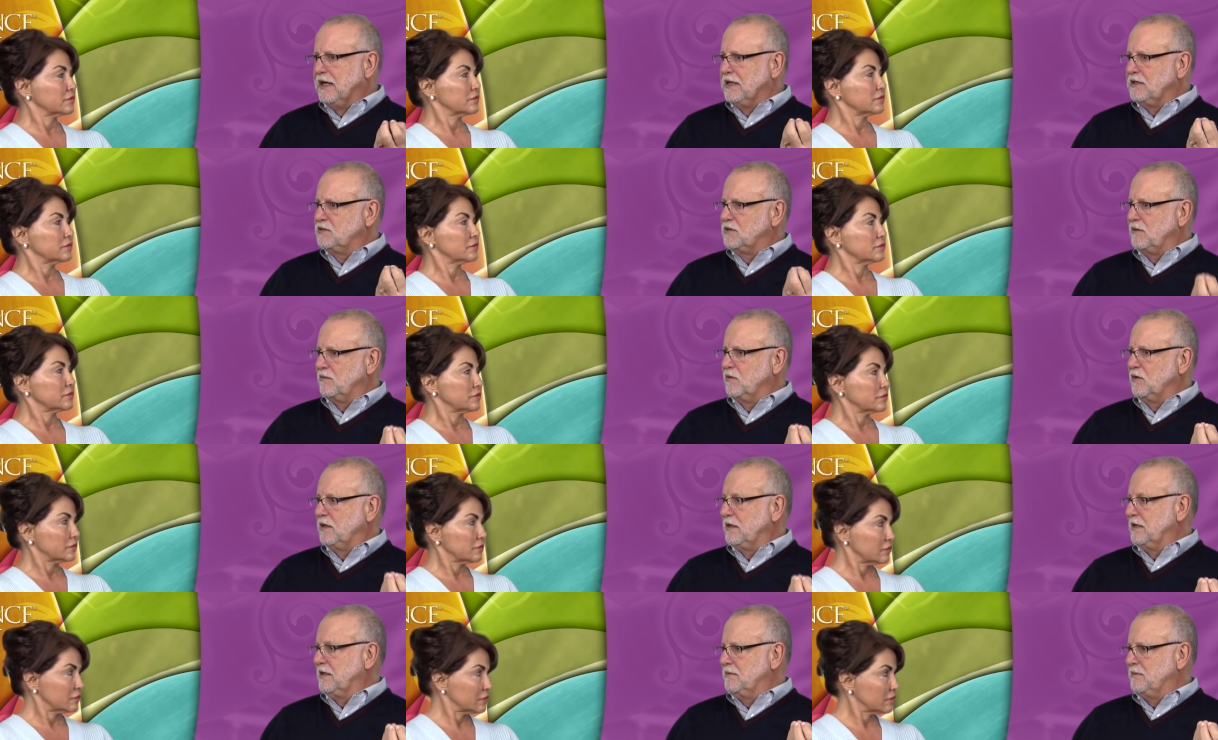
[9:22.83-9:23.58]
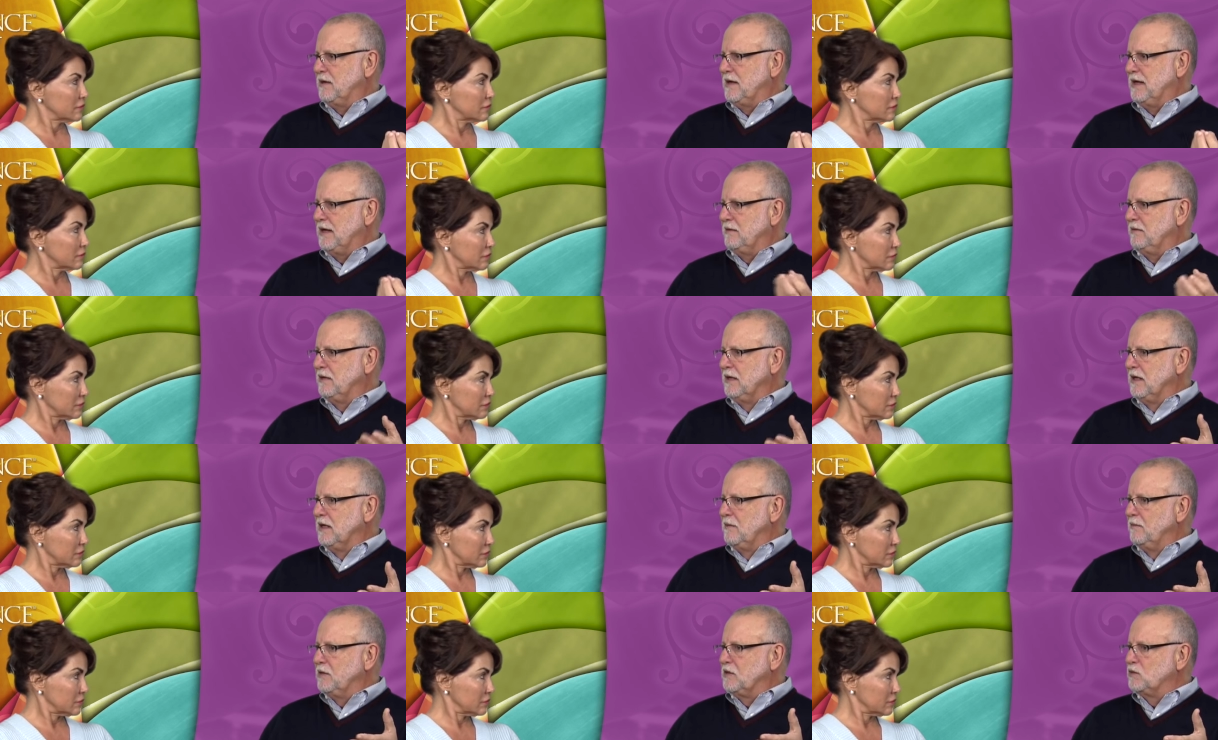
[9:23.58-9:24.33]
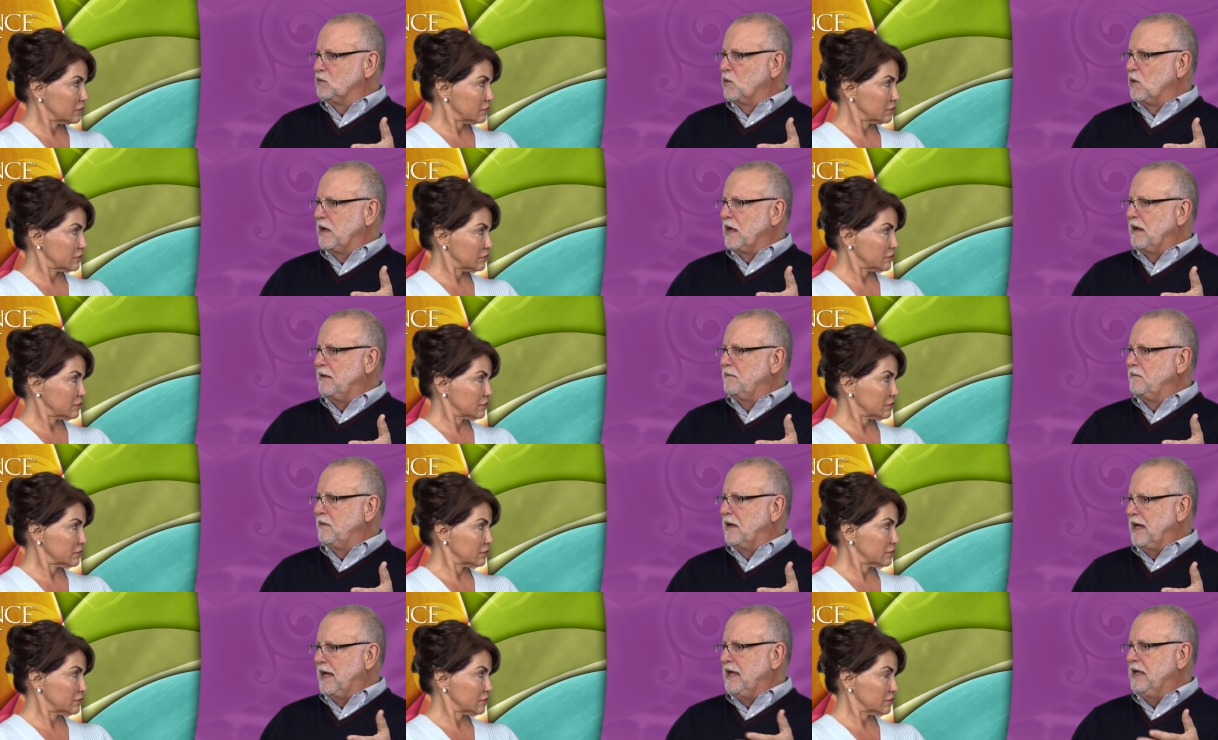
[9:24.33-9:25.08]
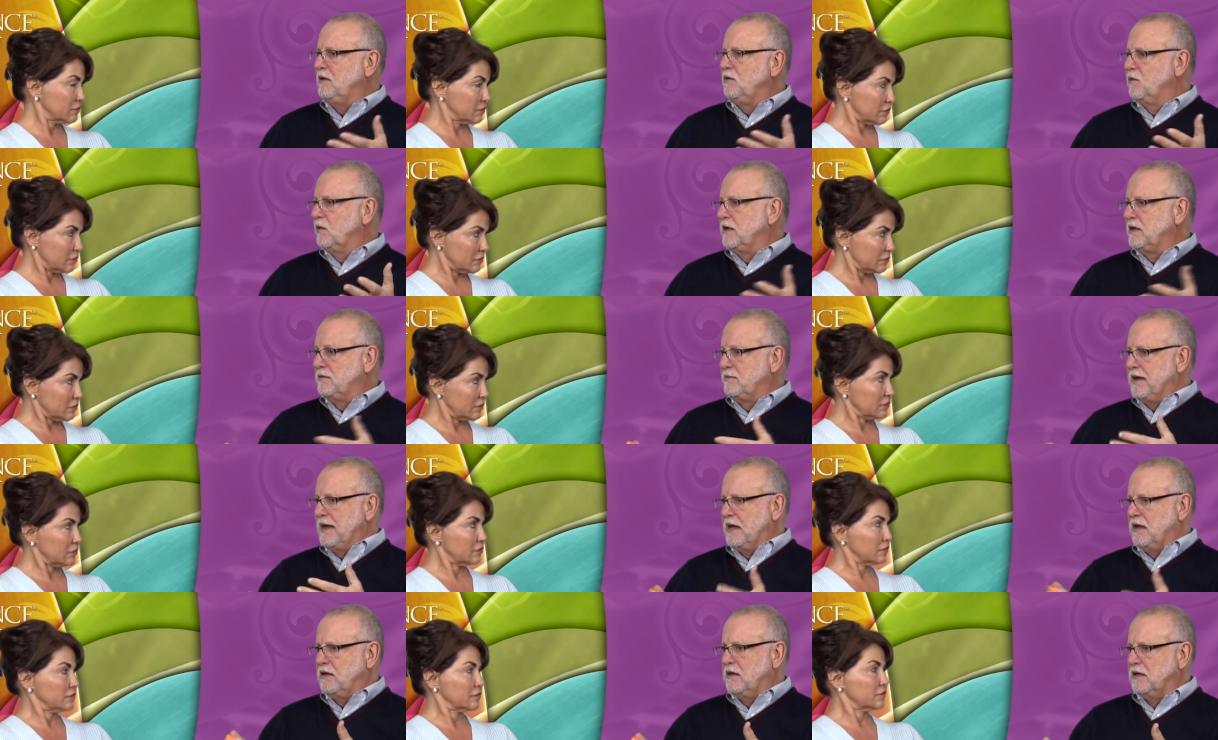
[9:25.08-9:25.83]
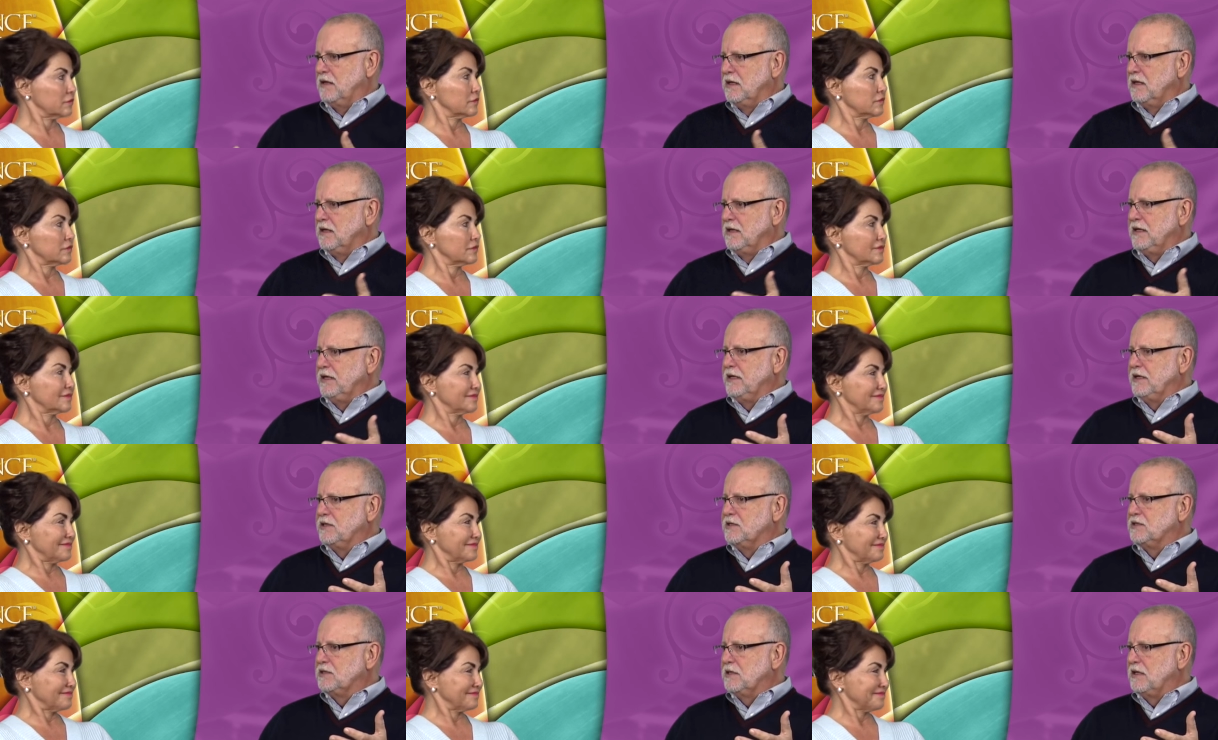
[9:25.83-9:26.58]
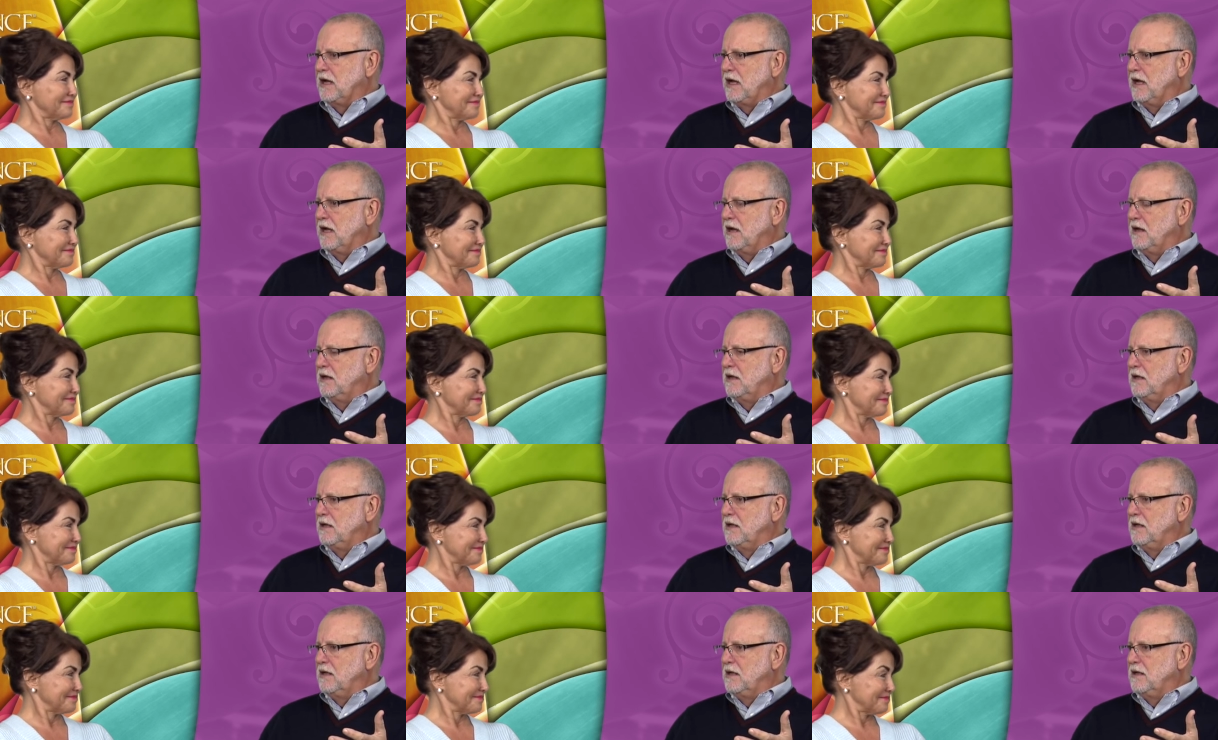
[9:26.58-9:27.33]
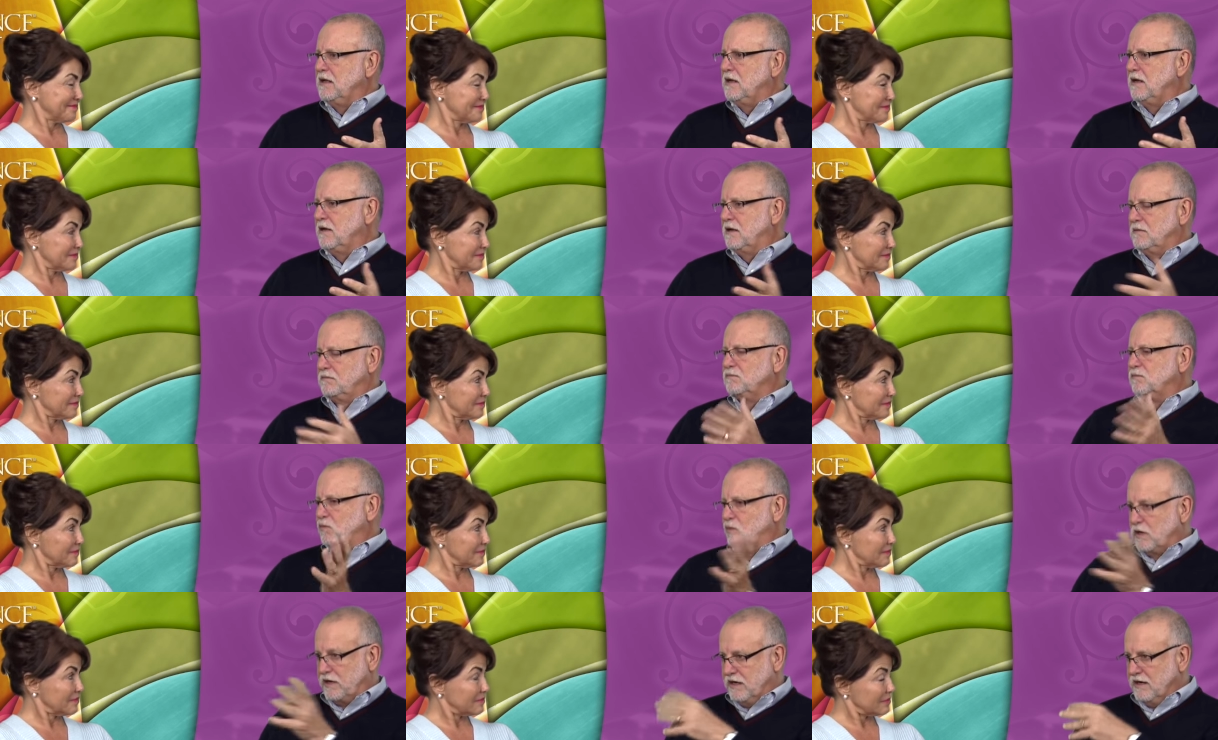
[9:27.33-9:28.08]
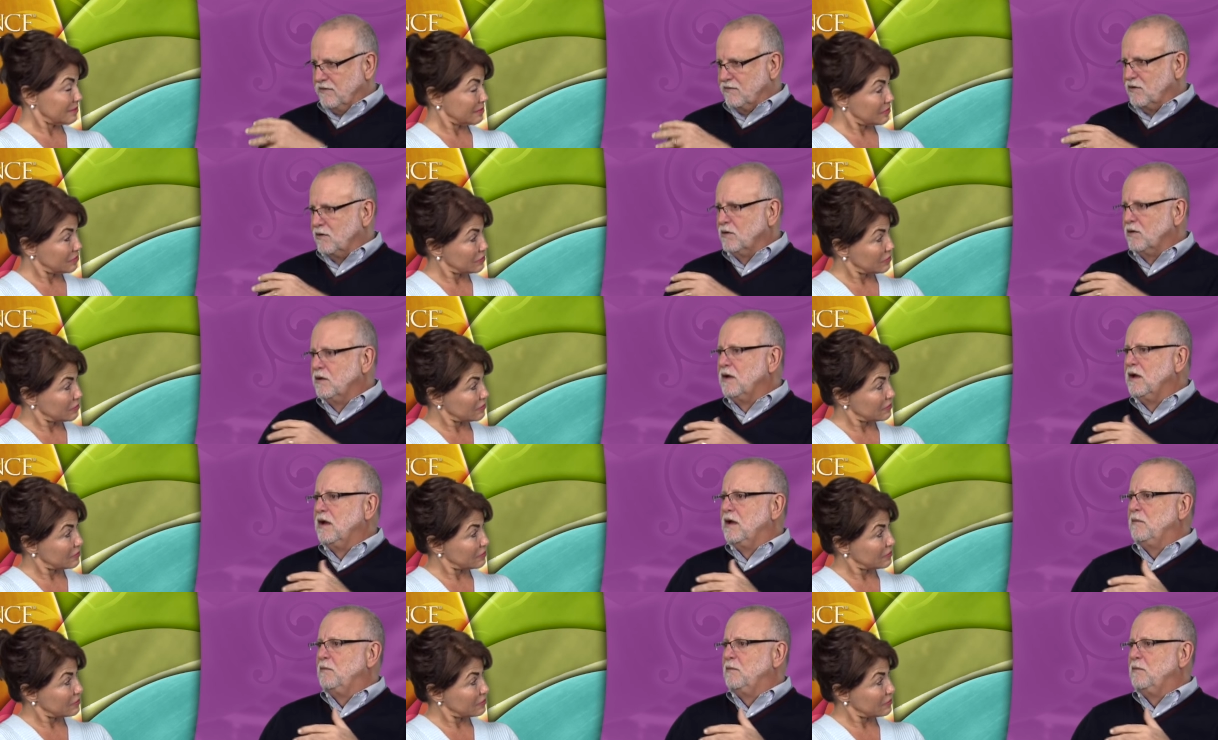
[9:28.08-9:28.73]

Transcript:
Speaker 1: And so I'm really in a bind because what I'm angry about is uh, whatever.